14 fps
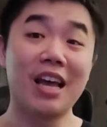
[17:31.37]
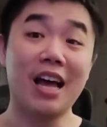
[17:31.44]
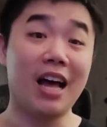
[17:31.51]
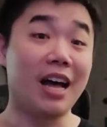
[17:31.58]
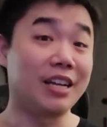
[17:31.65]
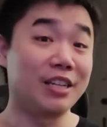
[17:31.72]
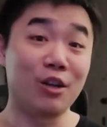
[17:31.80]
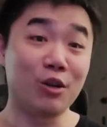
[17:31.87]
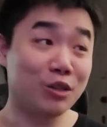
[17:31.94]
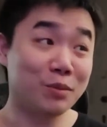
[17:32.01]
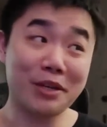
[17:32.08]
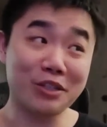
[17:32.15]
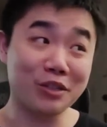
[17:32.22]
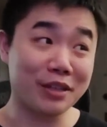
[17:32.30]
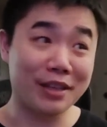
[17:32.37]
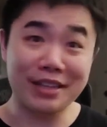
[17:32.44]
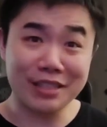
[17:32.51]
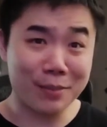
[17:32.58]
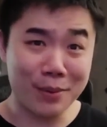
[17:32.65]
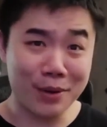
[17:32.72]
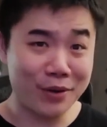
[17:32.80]
Uh, no special
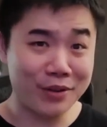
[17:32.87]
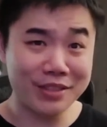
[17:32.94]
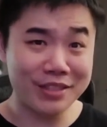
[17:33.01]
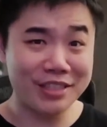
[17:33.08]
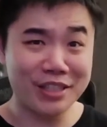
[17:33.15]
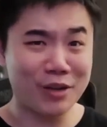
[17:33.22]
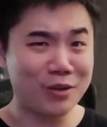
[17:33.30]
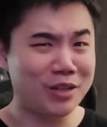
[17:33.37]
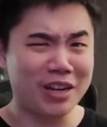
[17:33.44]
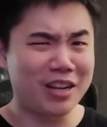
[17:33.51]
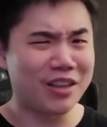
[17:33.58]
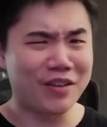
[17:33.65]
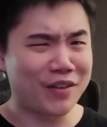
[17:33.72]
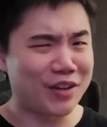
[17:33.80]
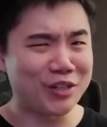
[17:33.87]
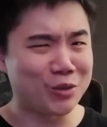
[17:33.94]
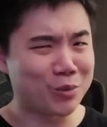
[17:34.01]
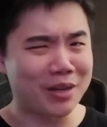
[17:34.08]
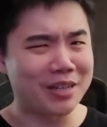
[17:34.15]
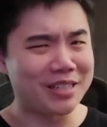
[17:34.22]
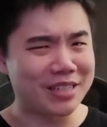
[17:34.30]
guest appearances, though. None of the Avengers
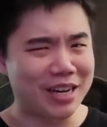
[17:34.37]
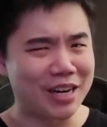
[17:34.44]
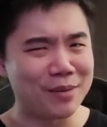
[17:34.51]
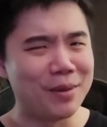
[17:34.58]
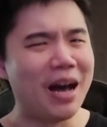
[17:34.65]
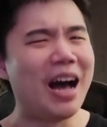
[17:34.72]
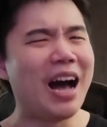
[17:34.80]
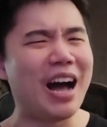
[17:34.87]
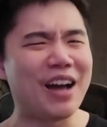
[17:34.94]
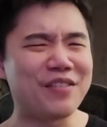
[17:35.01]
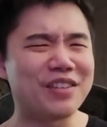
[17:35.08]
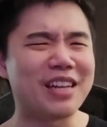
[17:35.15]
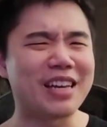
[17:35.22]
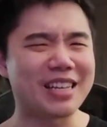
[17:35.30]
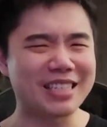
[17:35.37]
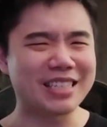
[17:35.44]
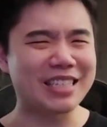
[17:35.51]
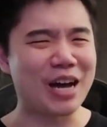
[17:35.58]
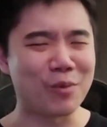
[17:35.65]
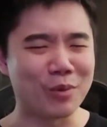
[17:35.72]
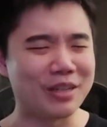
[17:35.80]
wanted to come. I feel like
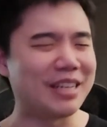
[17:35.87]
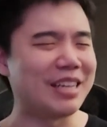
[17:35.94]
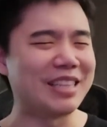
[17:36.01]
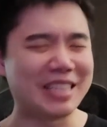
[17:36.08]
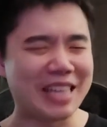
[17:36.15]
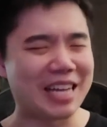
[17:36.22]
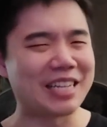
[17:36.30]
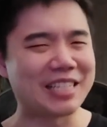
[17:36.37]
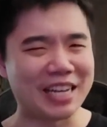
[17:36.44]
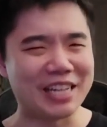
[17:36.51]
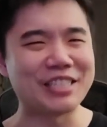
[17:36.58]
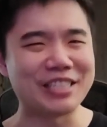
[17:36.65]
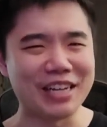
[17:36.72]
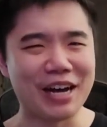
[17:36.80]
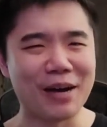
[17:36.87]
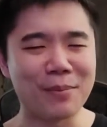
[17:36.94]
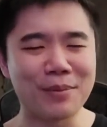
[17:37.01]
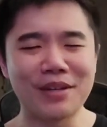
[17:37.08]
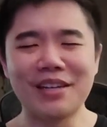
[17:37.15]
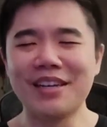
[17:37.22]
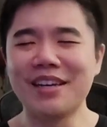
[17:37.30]
Scott would eat that attention
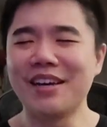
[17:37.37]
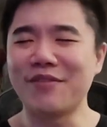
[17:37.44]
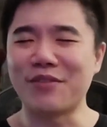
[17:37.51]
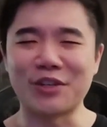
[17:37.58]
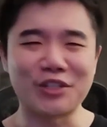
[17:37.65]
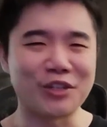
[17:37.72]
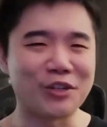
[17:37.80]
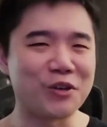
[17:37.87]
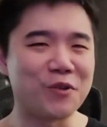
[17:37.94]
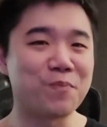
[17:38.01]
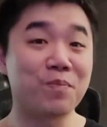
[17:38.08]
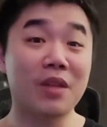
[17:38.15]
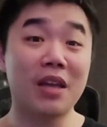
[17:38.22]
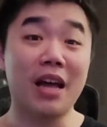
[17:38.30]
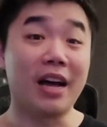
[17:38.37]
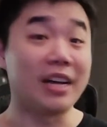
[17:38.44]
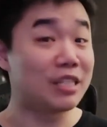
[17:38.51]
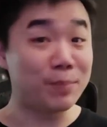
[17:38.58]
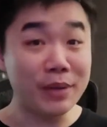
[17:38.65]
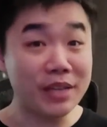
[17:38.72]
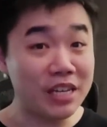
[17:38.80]
up for sure. Uh,
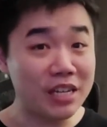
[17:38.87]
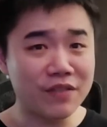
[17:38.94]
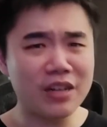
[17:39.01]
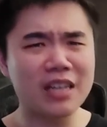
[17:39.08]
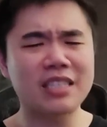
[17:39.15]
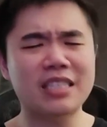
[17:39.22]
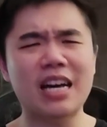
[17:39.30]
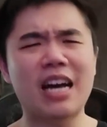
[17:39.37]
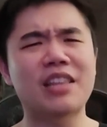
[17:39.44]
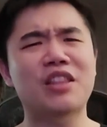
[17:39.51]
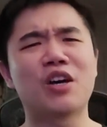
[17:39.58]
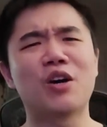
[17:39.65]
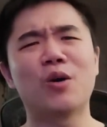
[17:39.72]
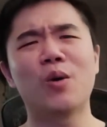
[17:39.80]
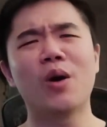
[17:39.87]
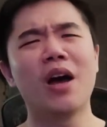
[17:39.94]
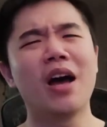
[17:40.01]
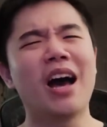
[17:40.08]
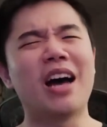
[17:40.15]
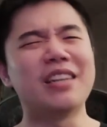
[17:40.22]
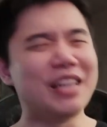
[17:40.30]
speaking of Scott, though,
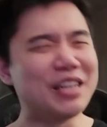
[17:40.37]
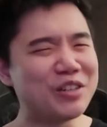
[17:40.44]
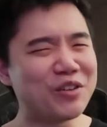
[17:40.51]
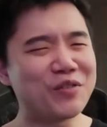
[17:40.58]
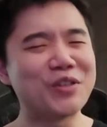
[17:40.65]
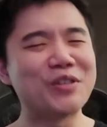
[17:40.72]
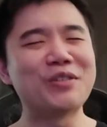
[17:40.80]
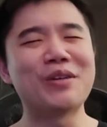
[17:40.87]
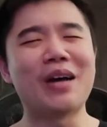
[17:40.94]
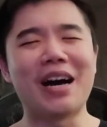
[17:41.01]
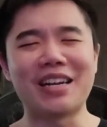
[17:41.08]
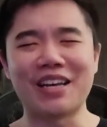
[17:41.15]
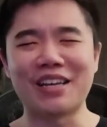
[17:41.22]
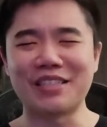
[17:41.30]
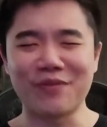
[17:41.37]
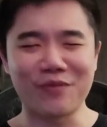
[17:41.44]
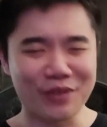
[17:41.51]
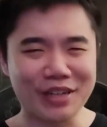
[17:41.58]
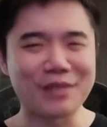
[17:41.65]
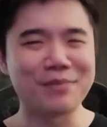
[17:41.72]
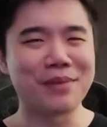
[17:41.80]
an interview on a
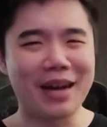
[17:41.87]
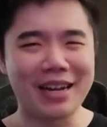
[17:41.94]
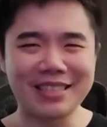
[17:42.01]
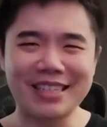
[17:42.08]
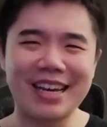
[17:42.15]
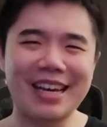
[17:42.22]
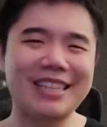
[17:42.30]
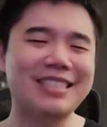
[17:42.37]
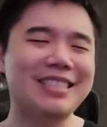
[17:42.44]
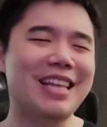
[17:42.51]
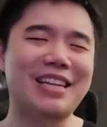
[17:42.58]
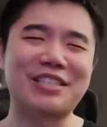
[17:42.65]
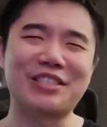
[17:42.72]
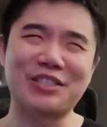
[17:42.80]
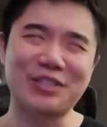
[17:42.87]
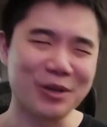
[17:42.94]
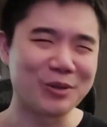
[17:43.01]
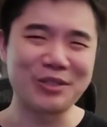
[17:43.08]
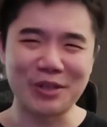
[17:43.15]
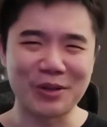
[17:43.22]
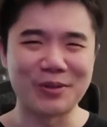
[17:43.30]
freaking podcast that is
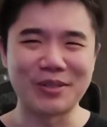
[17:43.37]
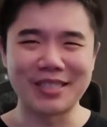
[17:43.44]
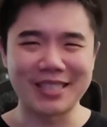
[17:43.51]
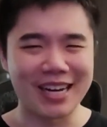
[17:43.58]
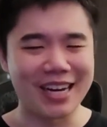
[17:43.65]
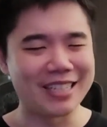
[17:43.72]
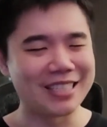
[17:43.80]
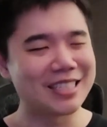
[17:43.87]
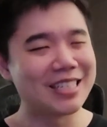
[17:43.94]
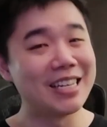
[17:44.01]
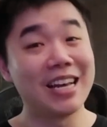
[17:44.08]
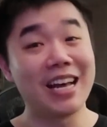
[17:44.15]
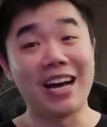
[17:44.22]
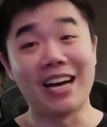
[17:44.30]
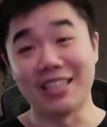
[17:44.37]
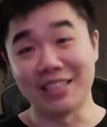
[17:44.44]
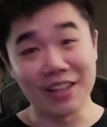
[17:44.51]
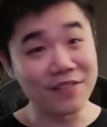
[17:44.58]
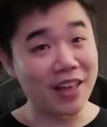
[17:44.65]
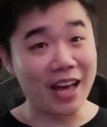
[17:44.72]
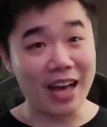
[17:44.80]
so so Scott. Uh,
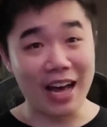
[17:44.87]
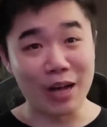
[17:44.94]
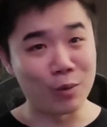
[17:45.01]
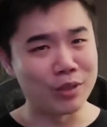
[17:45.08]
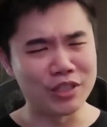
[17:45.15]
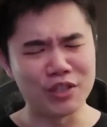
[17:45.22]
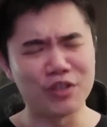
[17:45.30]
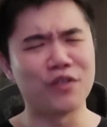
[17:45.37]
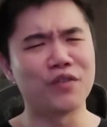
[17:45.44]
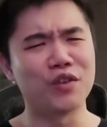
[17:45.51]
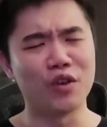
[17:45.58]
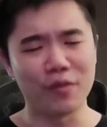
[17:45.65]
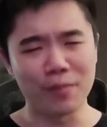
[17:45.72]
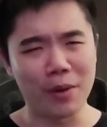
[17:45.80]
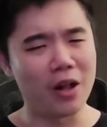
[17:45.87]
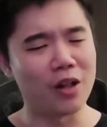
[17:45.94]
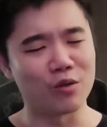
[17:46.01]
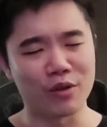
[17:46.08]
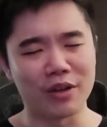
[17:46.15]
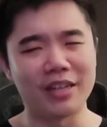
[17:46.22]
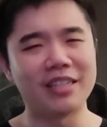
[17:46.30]
love the Hot Ones interview of Paul
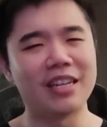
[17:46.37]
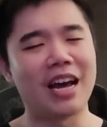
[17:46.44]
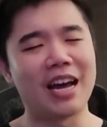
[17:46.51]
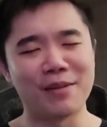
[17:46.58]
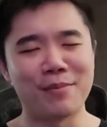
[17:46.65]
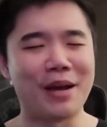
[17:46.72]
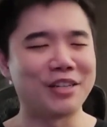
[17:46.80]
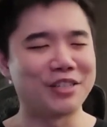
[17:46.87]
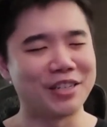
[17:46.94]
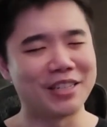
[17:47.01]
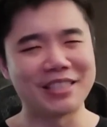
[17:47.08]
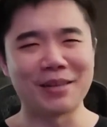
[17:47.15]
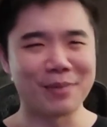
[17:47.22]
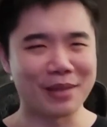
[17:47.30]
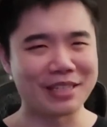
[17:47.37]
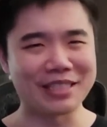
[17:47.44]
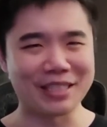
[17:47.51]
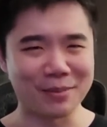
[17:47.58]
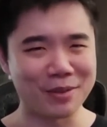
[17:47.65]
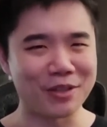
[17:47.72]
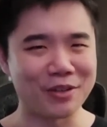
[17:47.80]
Rudd. I imagine it's something
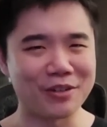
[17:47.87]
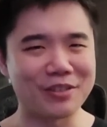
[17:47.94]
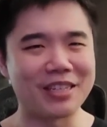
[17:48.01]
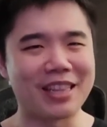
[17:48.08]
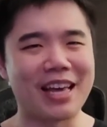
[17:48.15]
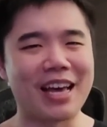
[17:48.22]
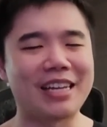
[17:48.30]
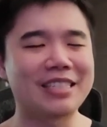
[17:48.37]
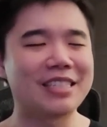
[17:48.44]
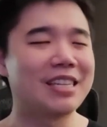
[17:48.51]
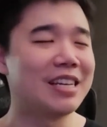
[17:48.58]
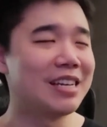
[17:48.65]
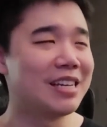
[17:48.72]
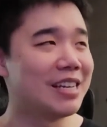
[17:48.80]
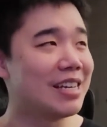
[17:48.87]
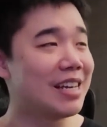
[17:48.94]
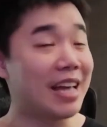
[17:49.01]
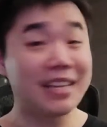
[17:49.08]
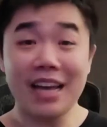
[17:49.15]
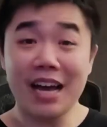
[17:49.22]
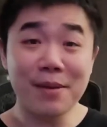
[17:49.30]
similar to that.
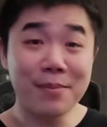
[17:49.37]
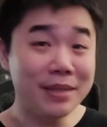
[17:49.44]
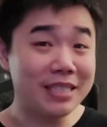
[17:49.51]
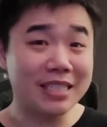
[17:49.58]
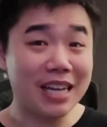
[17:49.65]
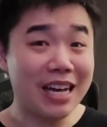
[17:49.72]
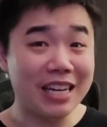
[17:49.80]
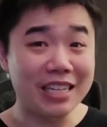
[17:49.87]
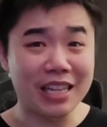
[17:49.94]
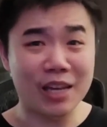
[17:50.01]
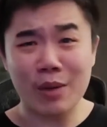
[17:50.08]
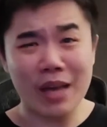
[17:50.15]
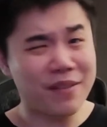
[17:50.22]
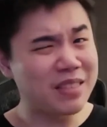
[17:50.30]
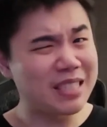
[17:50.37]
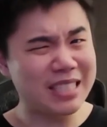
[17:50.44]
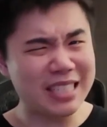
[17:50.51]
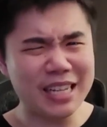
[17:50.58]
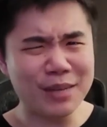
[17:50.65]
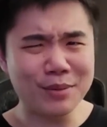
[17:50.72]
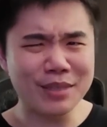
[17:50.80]
And yeah, I miss Scott. Like we haven't
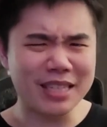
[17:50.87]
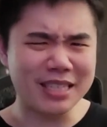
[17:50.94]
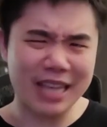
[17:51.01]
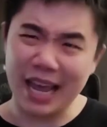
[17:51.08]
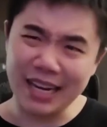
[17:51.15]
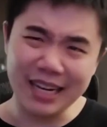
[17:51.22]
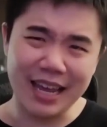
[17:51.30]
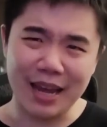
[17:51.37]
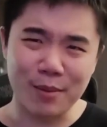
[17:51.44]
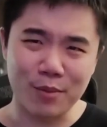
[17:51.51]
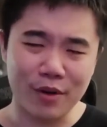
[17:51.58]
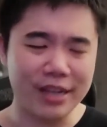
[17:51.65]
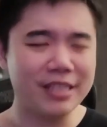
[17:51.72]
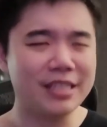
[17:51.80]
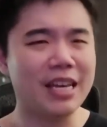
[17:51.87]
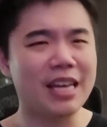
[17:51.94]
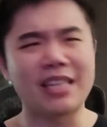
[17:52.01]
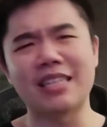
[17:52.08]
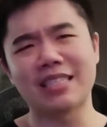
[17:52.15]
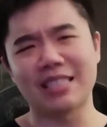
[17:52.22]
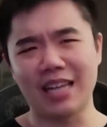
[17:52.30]
seen him since Endgame, right? At
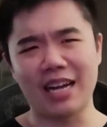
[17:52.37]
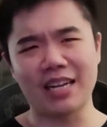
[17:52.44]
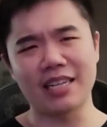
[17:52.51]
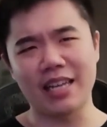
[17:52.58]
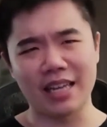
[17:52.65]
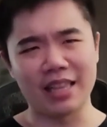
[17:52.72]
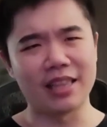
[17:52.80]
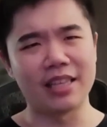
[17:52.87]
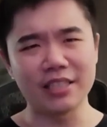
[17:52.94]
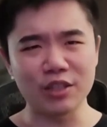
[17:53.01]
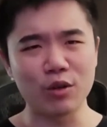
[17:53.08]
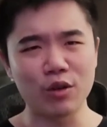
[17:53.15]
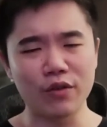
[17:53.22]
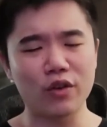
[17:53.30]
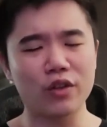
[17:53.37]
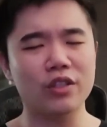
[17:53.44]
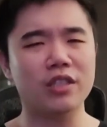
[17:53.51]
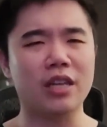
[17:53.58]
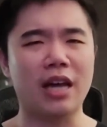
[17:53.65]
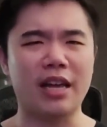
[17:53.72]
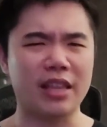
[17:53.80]
least not in this
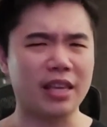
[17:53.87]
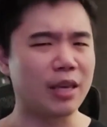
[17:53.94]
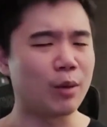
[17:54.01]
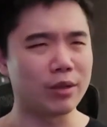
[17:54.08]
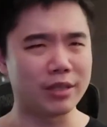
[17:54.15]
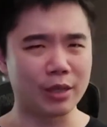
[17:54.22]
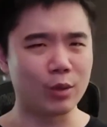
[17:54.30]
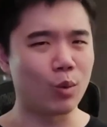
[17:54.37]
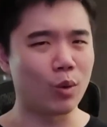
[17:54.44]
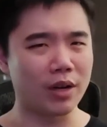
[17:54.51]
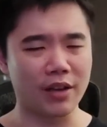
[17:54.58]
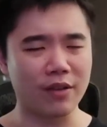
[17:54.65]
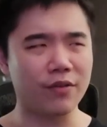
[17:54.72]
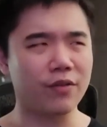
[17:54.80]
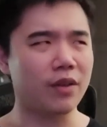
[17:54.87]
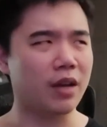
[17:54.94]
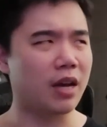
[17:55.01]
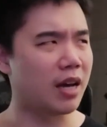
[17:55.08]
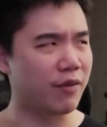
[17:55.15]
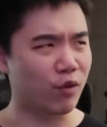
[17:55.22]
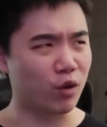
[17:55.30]
universe. I think he was in What If
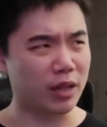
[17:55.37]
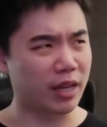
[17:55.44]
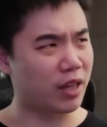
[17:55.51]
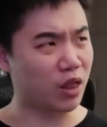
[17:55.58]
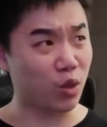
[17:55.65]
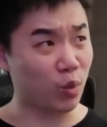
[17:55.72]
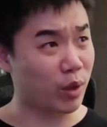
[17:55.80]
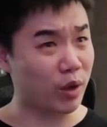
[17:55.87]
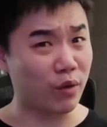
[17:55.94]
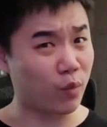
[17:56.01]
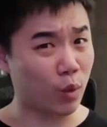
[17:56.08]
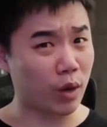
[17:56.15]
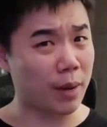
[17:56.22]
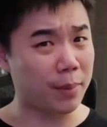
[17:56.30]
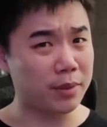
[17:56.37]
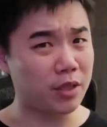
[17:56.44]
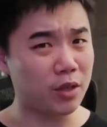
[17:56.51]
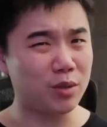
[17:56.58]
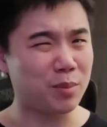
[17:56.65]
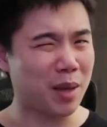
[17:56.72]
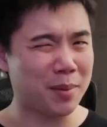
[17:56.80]
uh, for like three or four
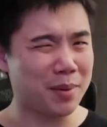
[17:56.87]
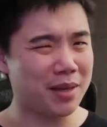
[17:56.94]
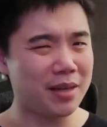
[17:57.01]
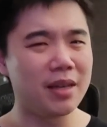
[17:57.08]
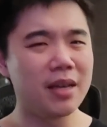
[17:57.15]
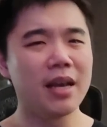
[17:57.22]
episodes, maybe.